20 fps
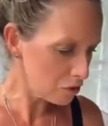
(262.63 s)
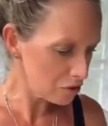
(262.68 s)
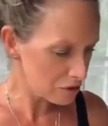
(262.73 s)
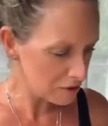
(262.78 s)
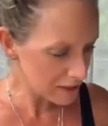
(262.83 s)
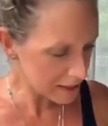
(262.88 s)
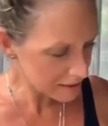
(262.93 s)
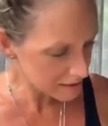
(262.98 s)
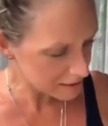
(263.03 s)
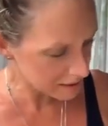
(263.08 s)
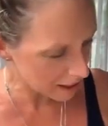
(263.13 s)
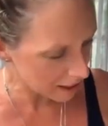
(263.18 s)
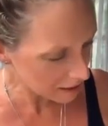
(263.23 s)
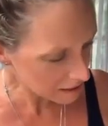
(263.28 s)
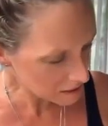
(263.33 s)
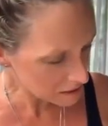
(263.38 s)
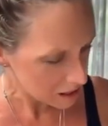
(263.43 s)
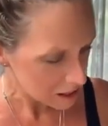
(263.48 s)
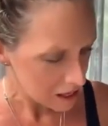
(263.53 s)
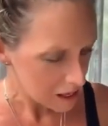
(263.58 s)
So that's
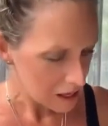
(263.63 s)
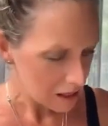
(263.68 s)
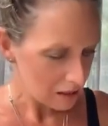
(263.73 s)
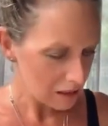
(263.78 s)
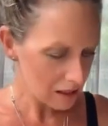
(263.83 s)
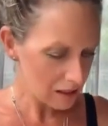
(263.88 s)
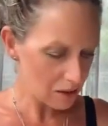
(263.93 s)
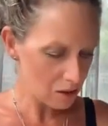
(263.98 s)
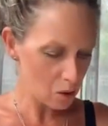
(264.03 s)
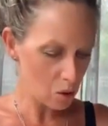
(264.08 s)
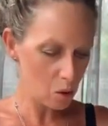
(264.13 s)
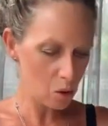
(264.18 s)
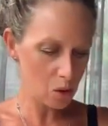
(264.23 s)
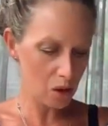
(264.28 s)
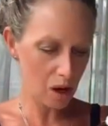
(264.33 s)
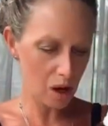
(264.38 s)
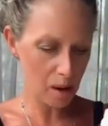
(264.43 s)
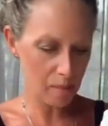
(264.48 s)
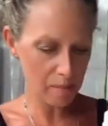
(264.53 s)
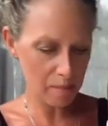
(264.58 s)
that. Let's
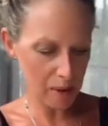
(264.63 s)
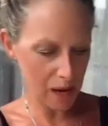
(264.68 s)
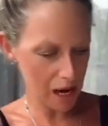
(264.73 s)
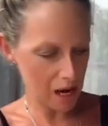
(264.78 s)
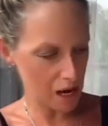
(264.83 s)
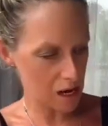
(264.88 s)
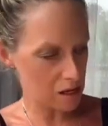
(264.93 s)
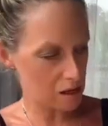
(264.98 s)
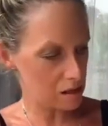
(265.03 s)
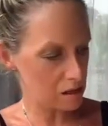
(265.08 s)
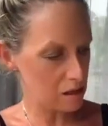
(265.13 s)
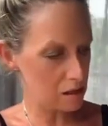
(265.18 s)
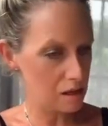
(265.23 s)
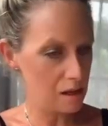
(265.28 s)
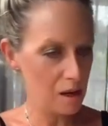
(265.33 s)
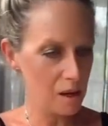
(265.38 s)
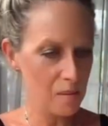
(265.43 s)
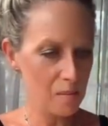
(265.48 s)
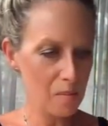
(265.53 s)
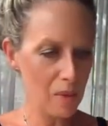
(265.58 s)
talk
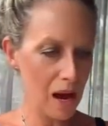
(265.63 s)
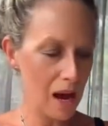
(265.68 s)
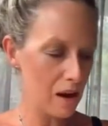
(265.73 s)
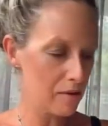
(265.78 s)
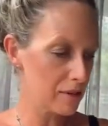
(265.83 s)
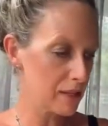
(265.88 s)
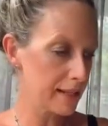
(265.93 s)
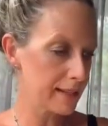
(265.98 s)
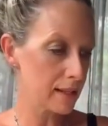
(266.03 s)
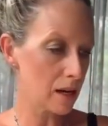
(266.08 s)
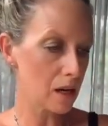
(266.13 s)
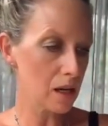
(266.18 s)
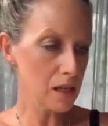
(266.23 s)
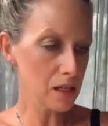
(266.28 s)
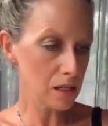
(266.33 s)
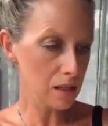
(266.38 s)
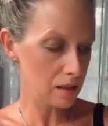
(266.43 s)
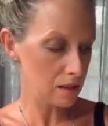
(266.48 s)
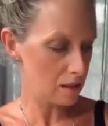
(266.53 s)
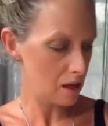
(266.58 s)
about
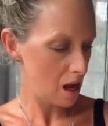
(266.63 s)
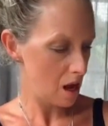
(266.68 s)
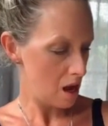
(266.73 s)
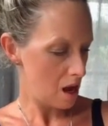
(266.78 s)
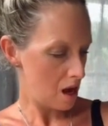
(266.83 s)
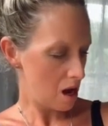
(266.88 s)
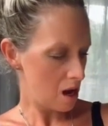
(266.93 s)
parasites.